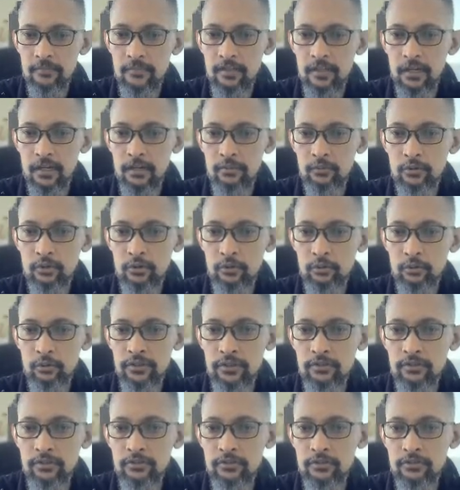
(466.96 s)
I'm
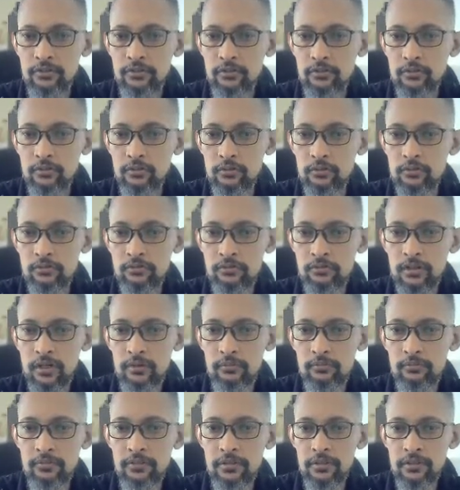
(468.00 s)
going to
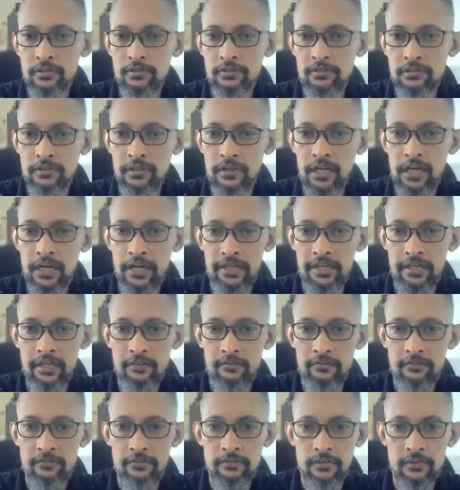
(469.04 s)
crop this guy there
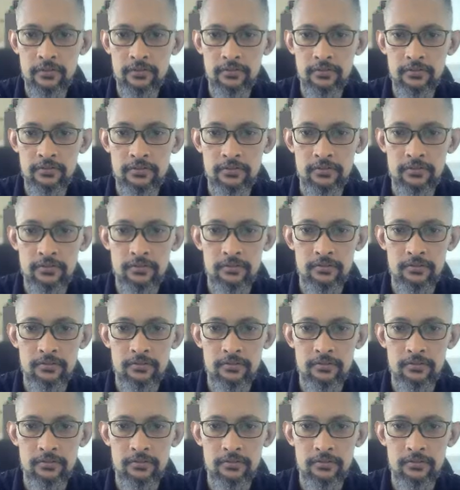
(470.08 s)
first.